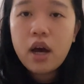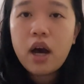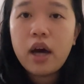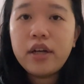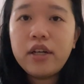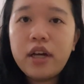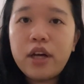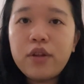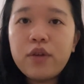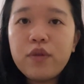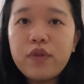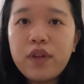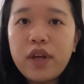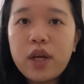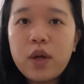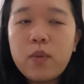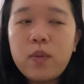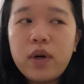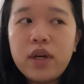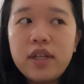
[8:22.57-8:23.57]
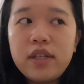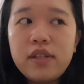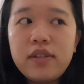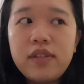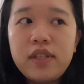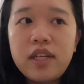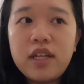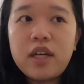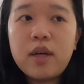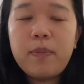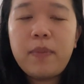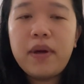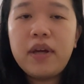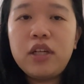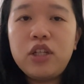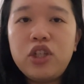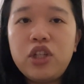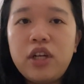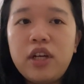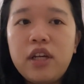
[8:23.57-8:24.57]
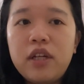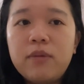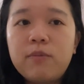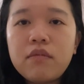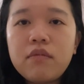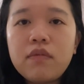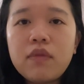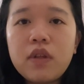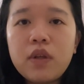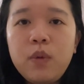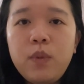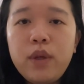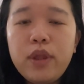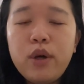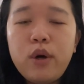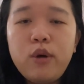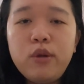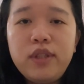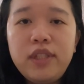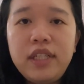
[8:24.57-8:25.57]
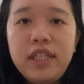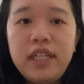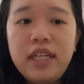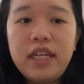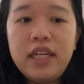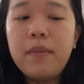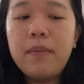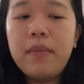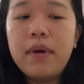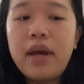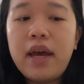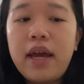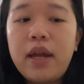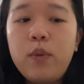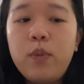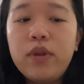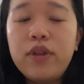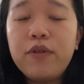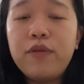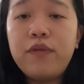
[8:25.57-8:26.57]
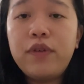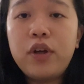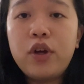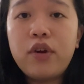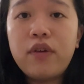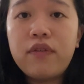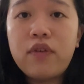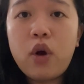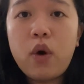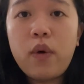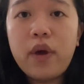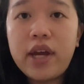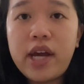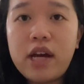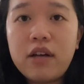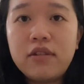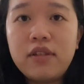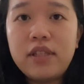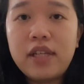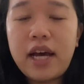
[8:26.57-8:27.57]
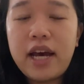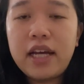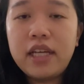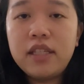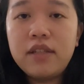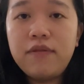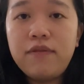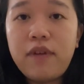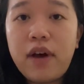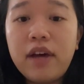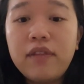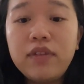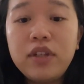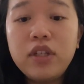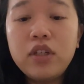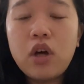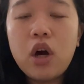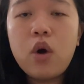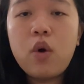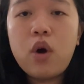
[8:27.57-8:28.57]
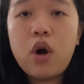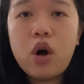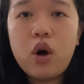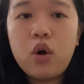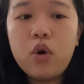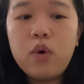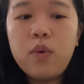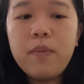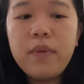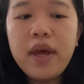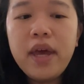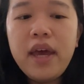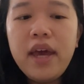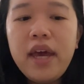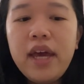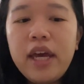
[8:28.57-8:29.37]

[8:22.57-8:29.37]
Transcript: Another thing was seeing a patient with OCD and with a fear of going outside finally go home.